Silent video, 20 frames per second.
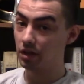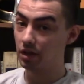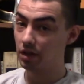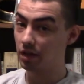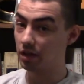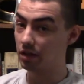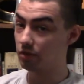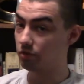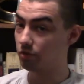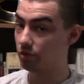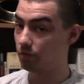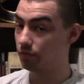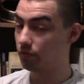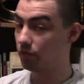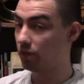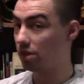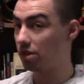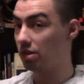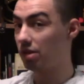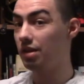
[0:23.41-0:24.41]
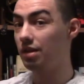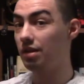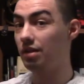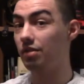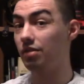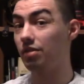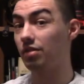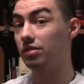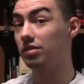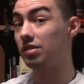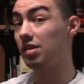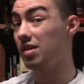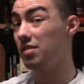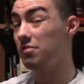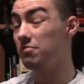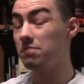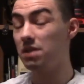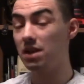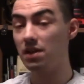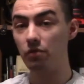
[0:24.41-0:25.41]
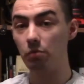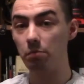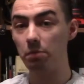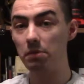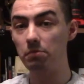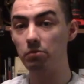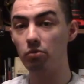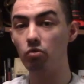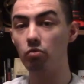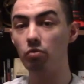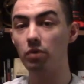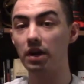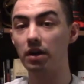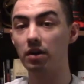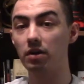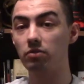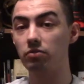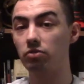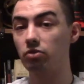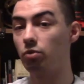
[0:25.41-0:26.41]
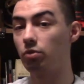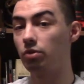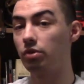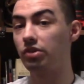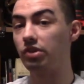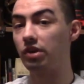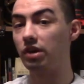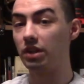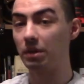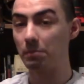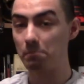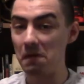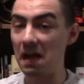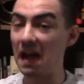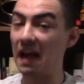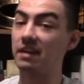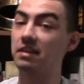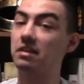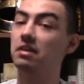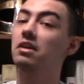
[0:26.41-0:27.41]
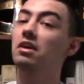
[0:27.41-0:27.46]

In truth, this is, did medieval people wear swords on the back?